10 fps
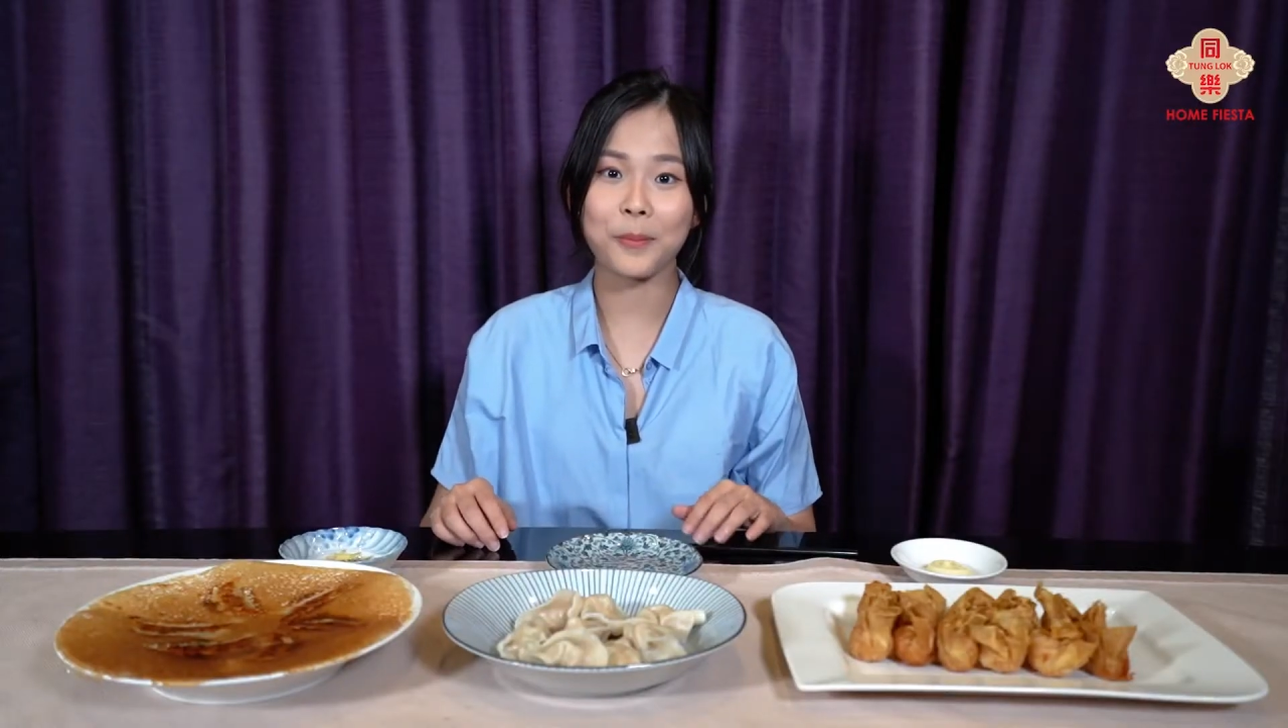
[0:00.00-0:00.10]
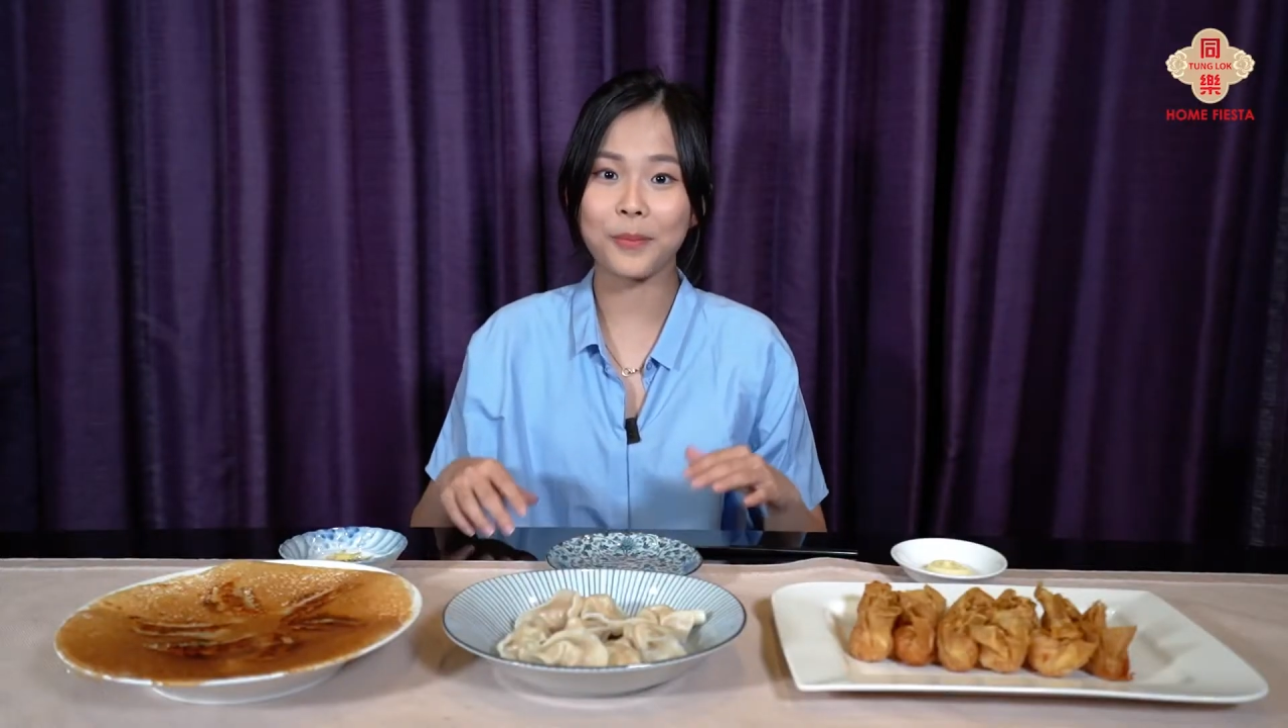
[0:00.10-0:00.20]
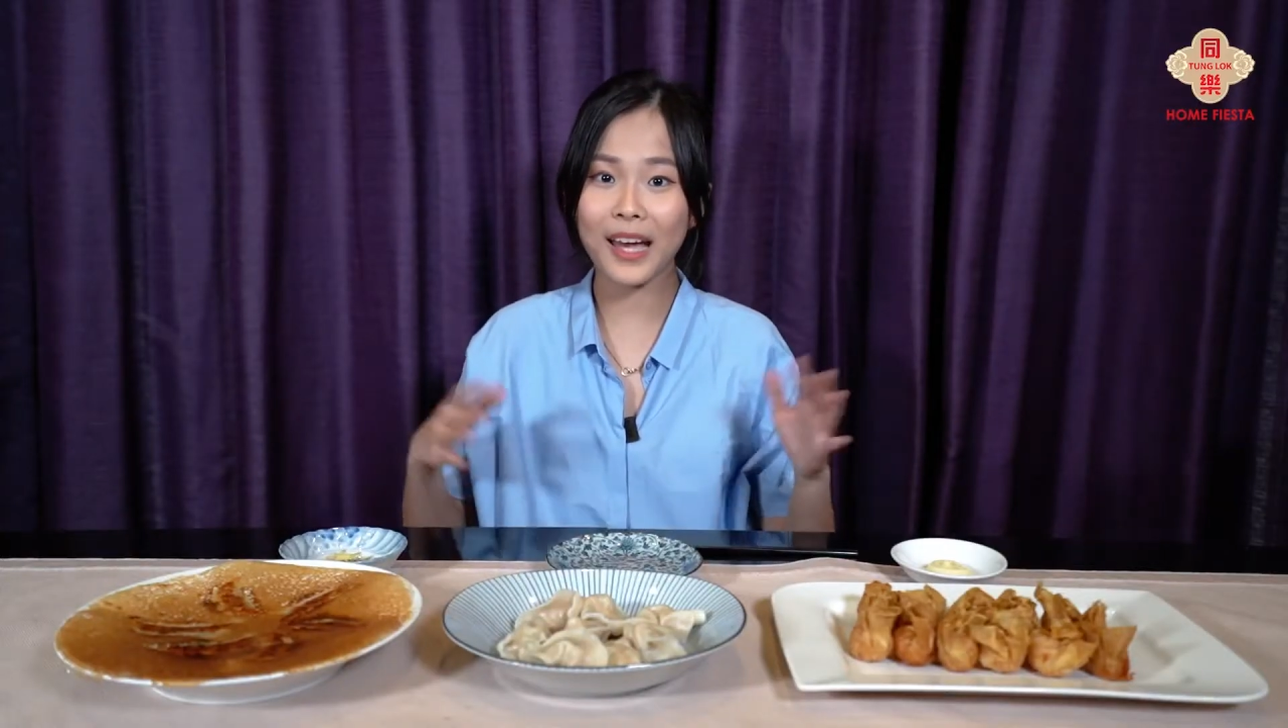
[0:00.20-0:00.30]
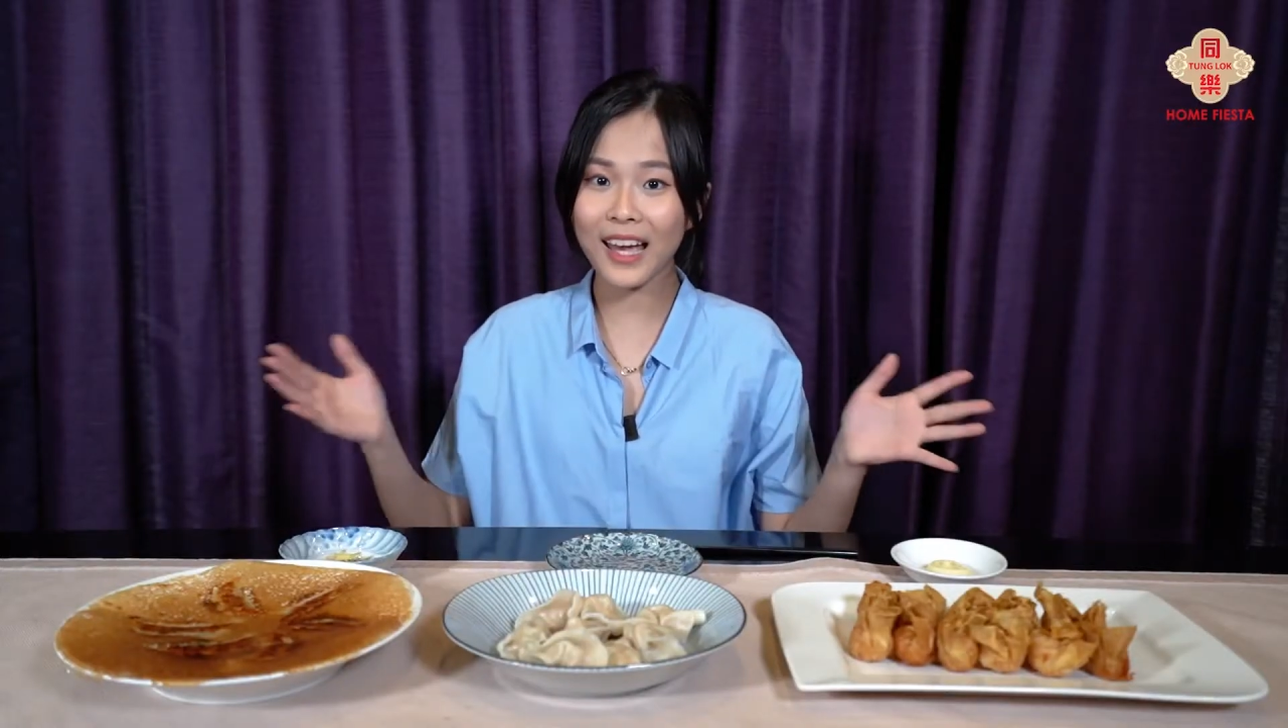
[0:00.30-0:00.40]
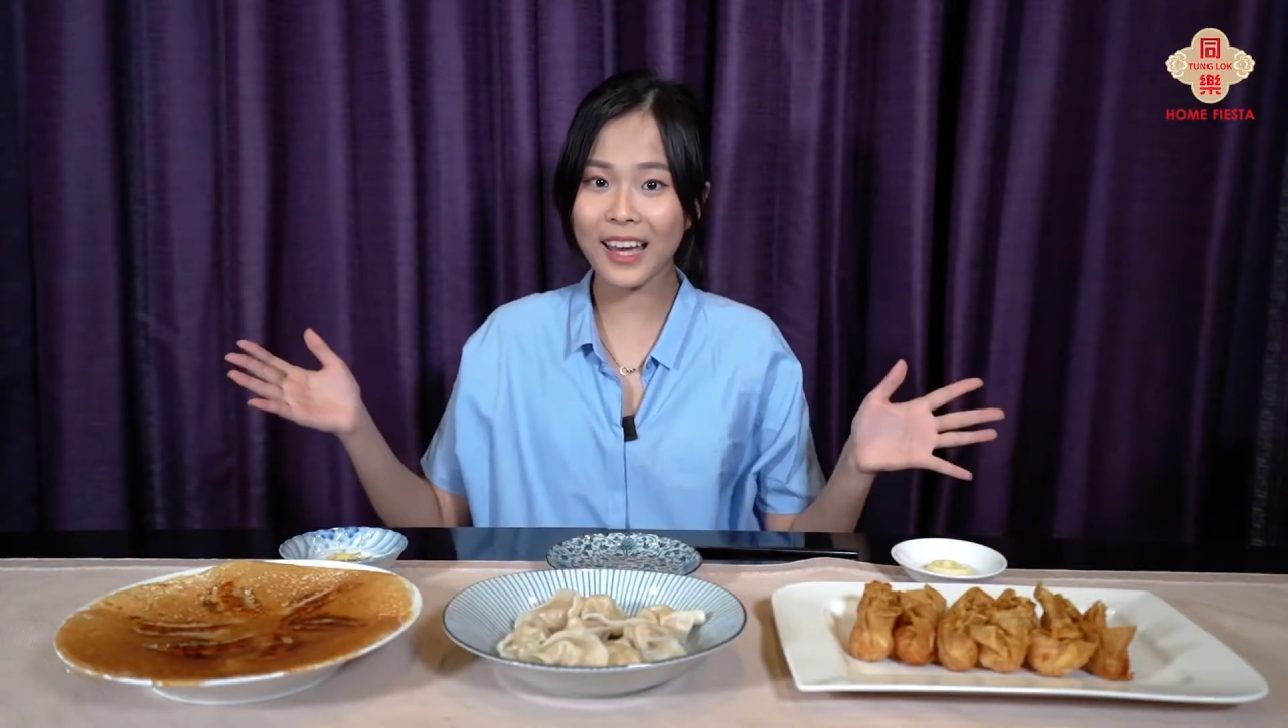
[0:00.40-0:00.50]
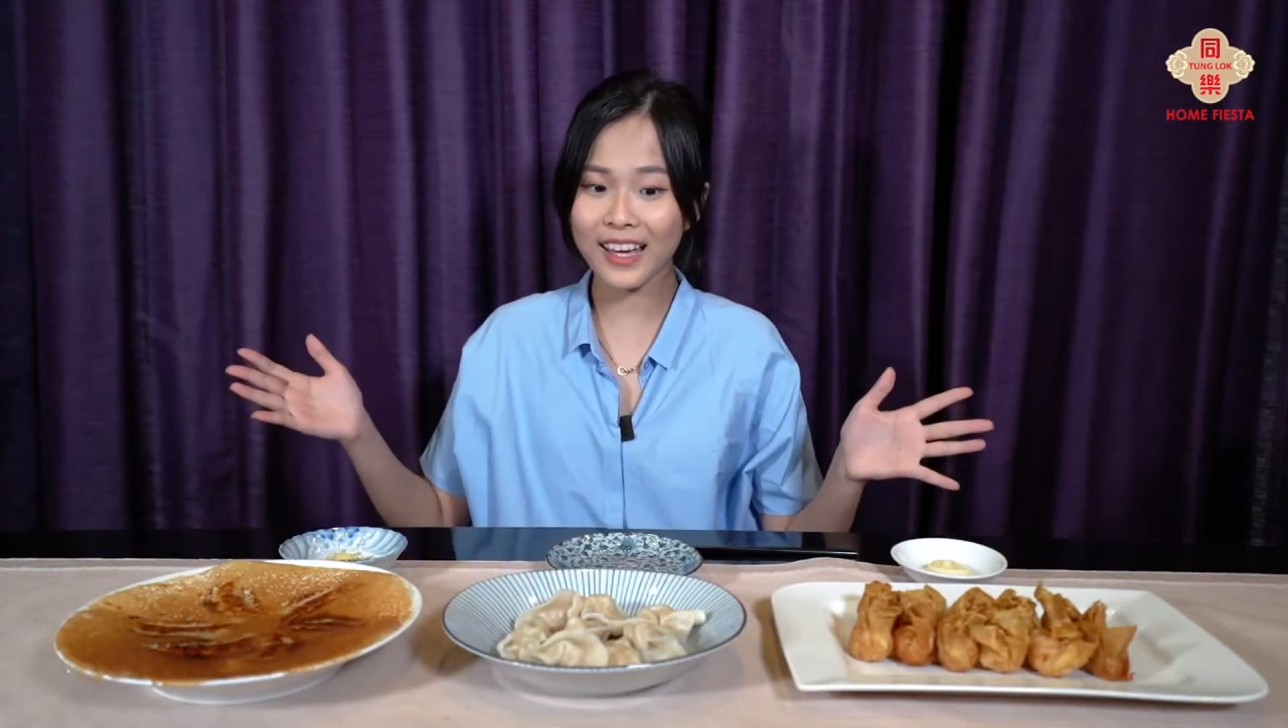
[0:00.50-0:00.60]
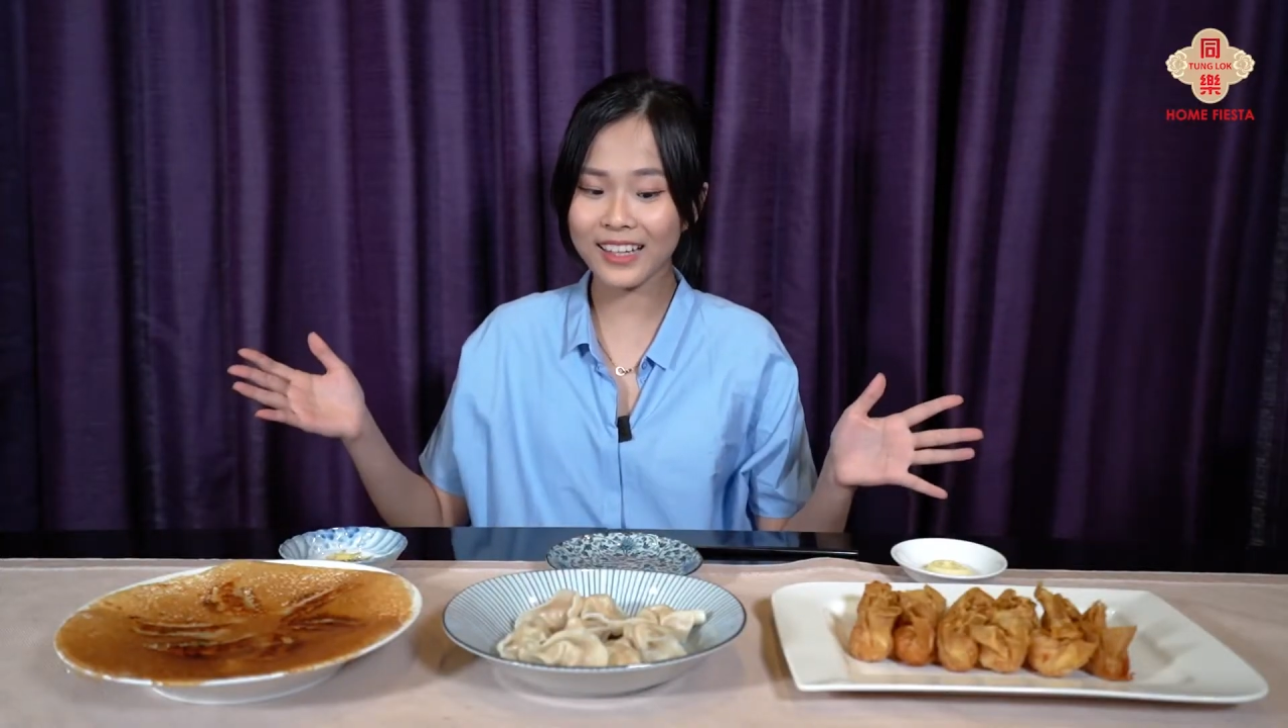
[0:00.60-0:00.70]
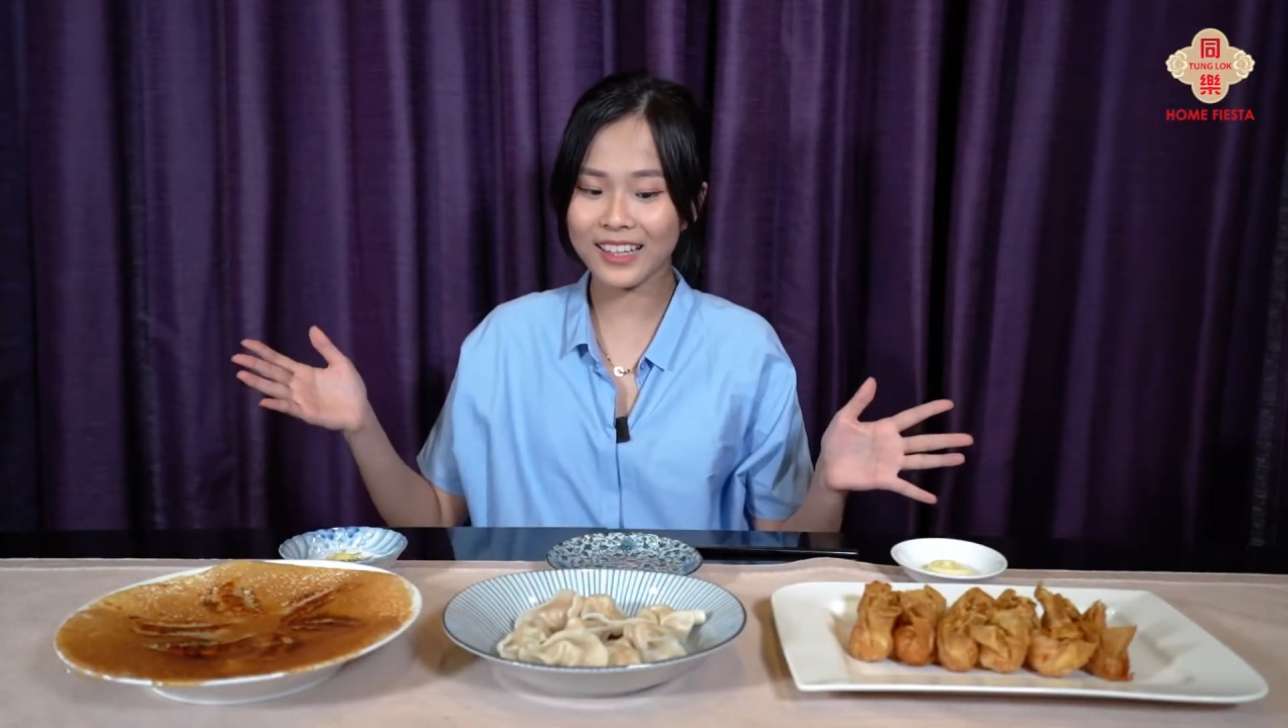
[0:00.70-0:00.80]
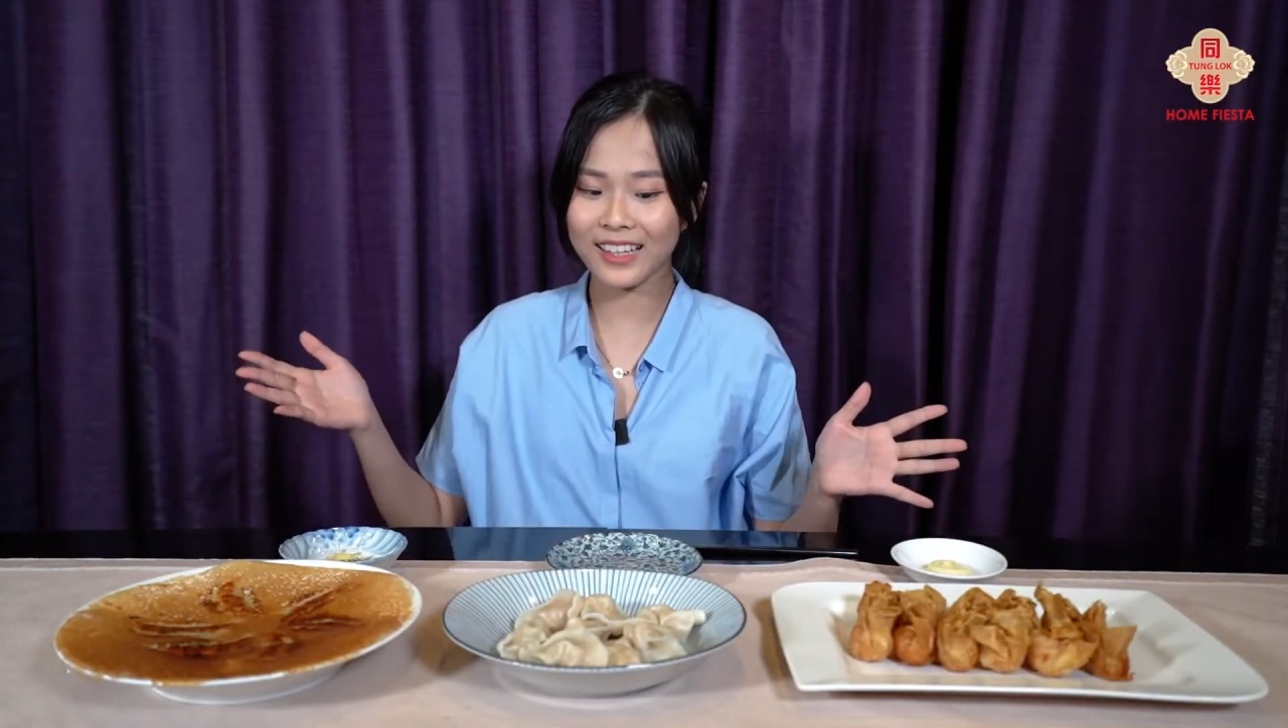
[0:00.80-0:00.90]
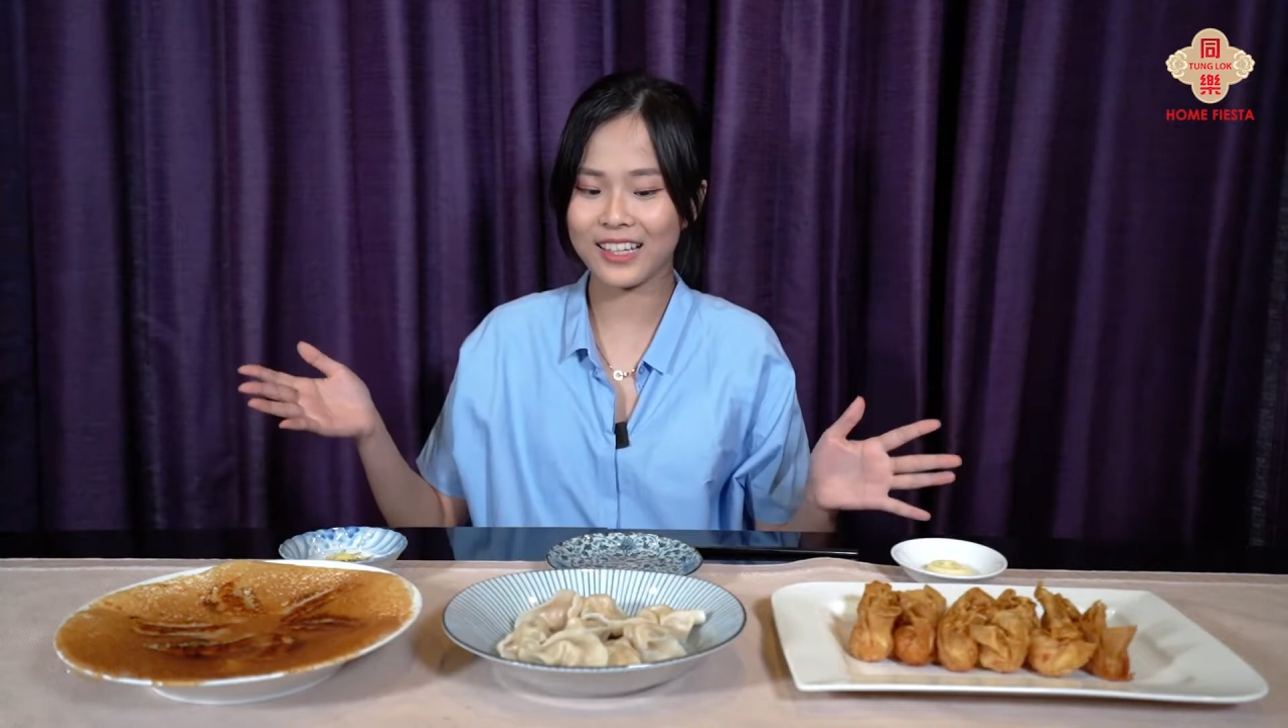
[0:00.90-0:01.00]

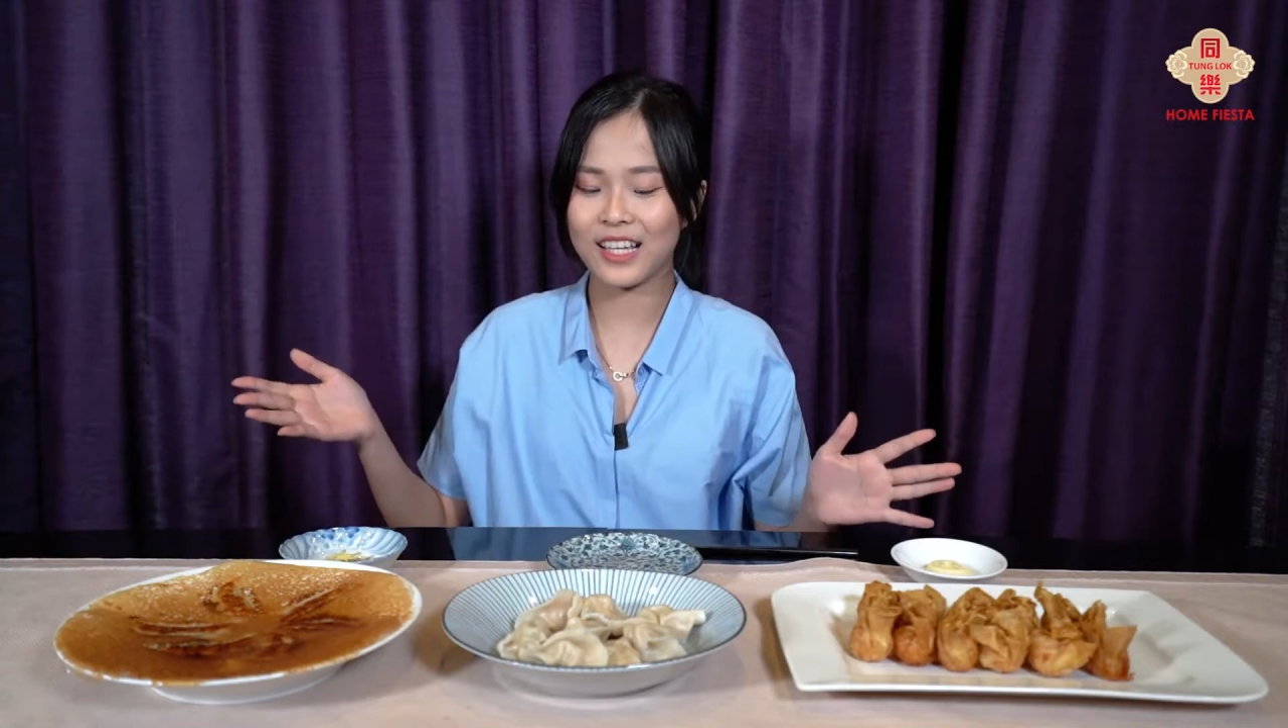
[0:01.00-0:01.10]
back.